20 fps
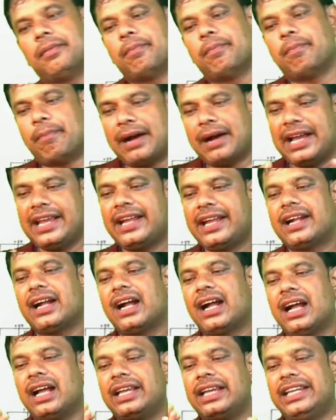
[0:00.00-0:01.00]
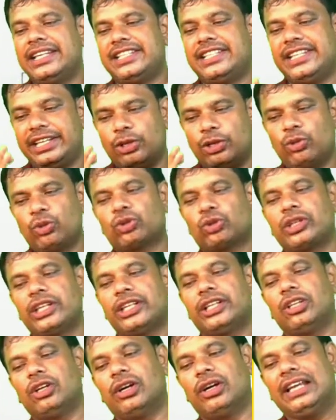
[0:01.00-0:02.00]
mica is used
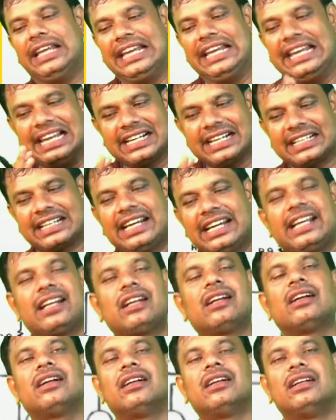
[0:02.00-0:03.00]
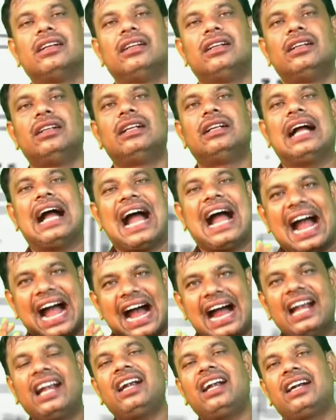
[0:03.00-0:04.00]
in the electric
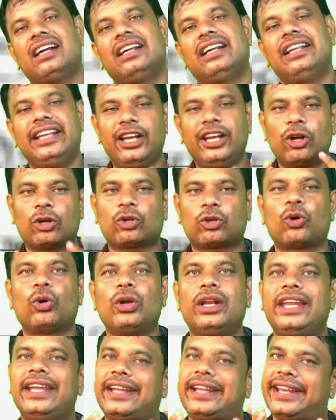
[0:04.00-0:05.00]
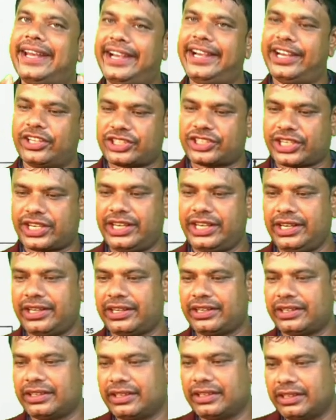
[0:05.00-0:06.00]
and electronic industry.
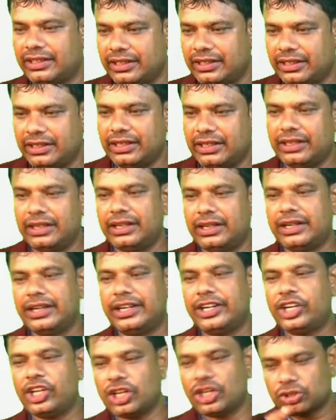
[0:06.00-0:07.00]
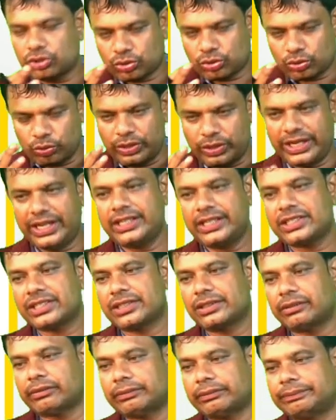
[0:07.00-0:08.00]
Dear
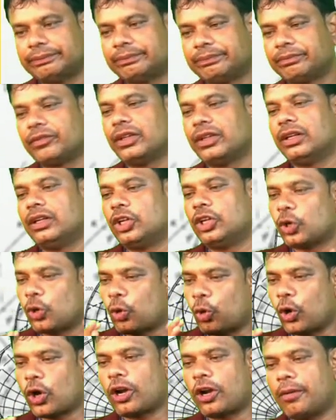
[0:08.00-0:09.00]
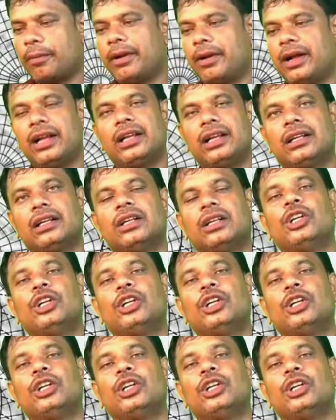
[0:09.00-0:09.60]
students, Kodrama,